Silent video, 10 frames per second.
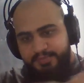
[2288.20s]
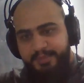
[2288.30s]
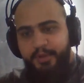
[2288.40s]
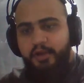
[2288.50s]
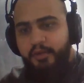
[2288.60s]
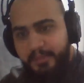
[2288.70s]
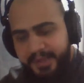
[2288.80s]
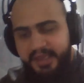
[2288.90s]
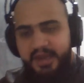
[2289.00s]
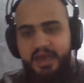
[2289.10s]
people are
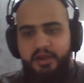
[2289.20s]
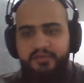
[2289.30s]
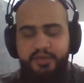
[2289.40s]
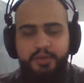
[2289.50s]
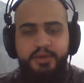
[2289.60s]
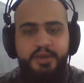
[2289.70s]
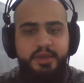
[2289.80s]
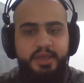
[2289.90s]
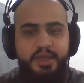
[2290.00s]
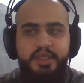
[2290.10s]
ripping it out of you.
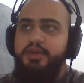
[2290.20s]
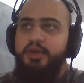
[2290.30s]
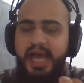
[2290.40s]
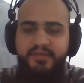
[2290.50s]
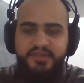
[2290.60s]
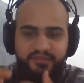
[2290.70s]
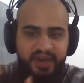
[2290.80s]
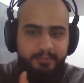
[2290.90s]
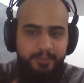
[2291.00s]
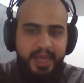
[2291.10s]
You have to
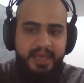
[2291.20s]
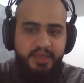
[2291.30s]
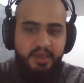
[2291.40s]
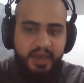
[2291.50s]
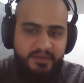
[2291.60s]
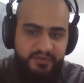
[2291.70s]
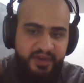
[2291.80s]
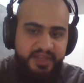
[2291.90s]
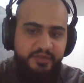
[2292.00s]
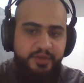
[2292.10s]
fight back. You have
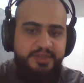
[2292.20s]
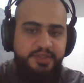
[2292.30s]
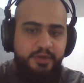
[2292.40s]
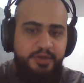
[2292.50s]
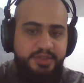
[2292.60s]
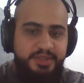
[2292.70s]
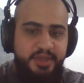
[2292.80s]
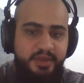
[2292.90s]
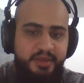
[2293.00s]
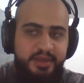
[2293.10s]
to fight for what's yours.